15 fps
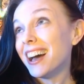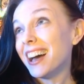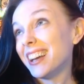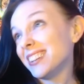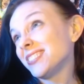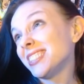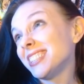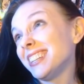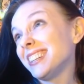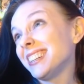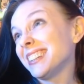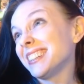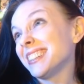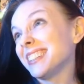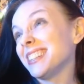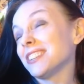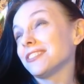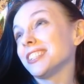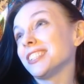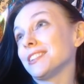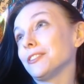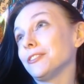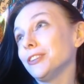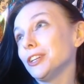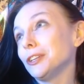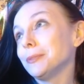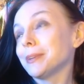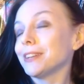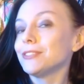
I've seen the original film.